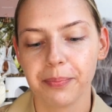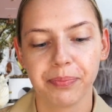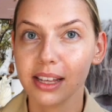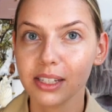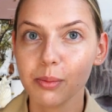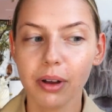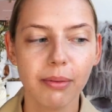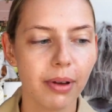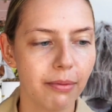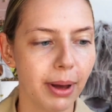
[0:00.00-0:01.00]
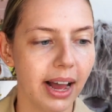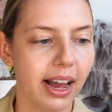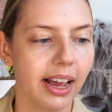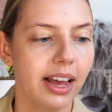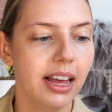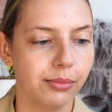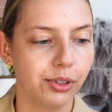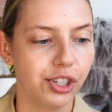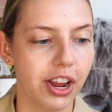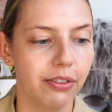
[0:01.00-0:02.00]
This one by
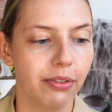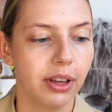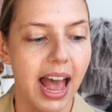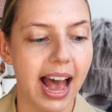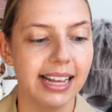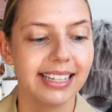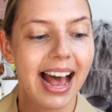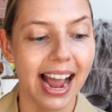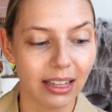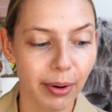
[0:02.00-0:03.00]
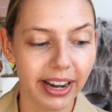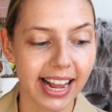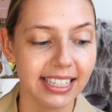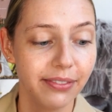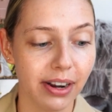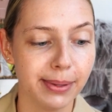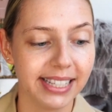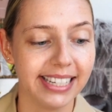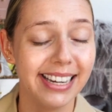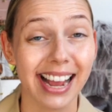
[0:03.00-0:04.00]
Schaf has hyaluronic acid, vitamin
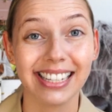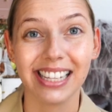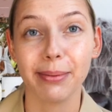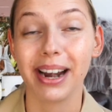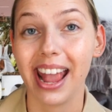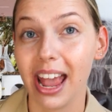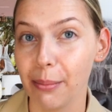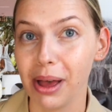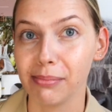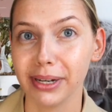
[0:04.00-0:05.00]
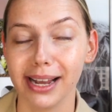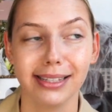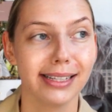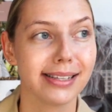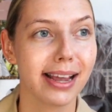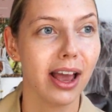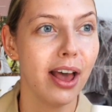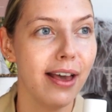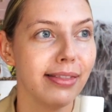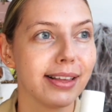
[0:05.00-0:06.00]
C, niacinamide, and peptides. It's like
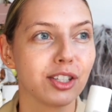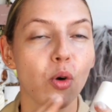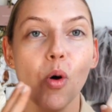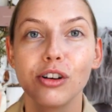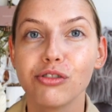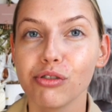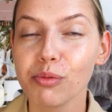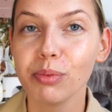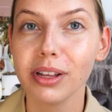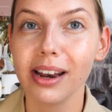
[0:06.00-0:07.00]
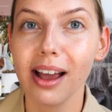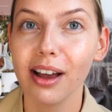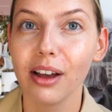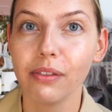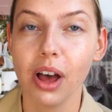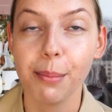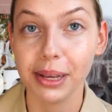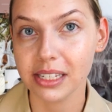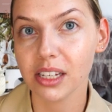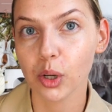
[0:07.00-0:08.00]
this quadruplet of
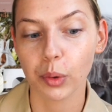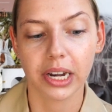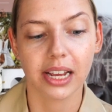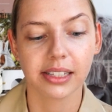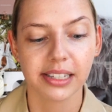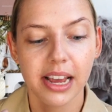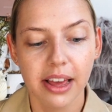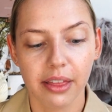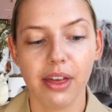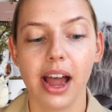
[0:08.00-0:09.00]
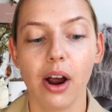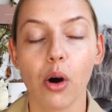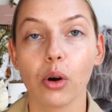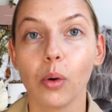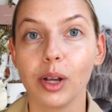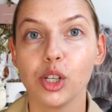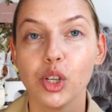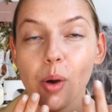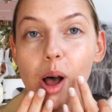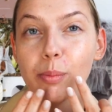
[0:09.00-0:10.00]
amazing ingredients that are going
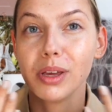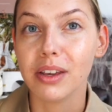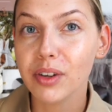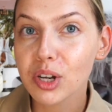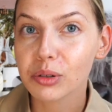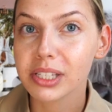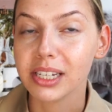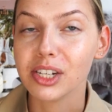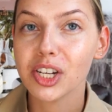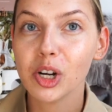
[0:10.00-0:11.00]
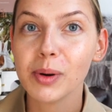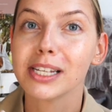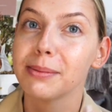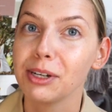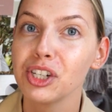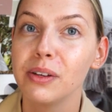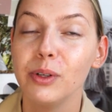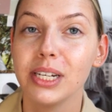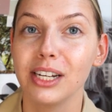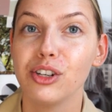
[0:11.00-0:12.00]
to help even your skin tone, especially if
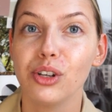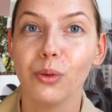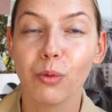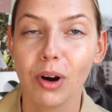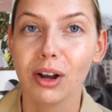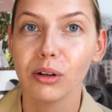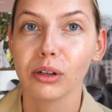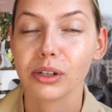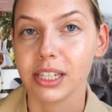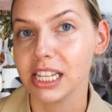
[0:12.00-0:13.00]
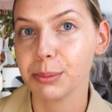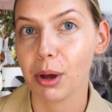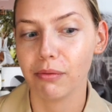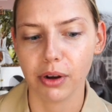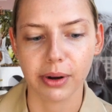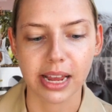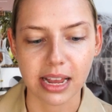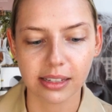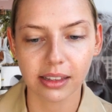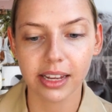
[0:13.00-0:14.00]
you tend to freckle or sunspot very
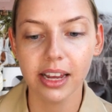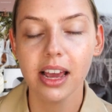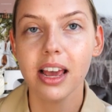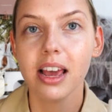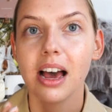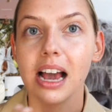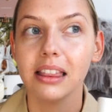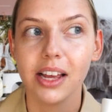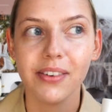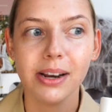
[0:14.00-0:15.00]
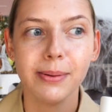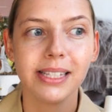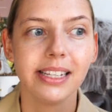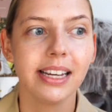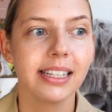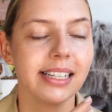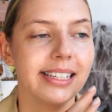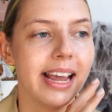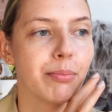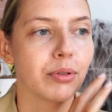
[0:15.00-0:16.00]
easily. I love vitamin C because it's
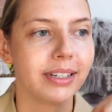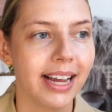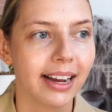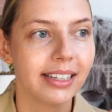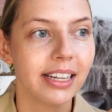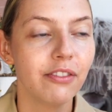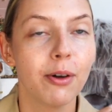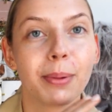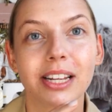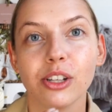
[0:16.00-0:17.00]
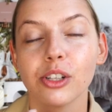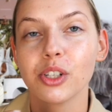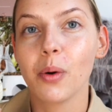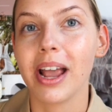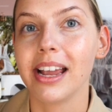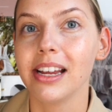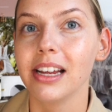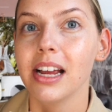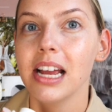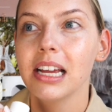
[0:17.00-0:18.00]
a protective, but it's also
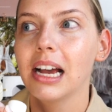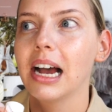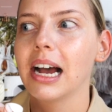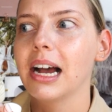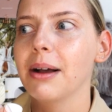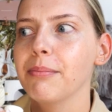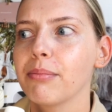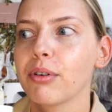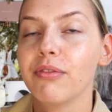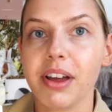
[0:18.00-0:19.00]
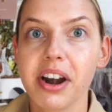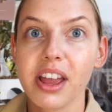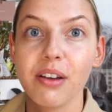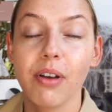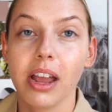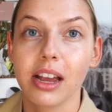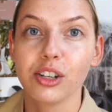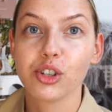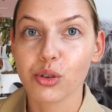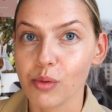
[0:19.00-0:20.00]
a preventative
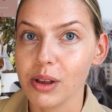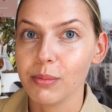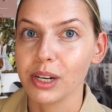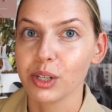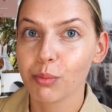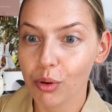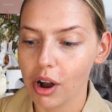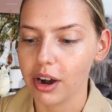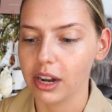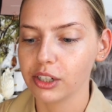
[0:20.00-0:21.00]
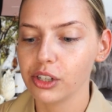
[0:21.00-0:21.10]
and treatment product.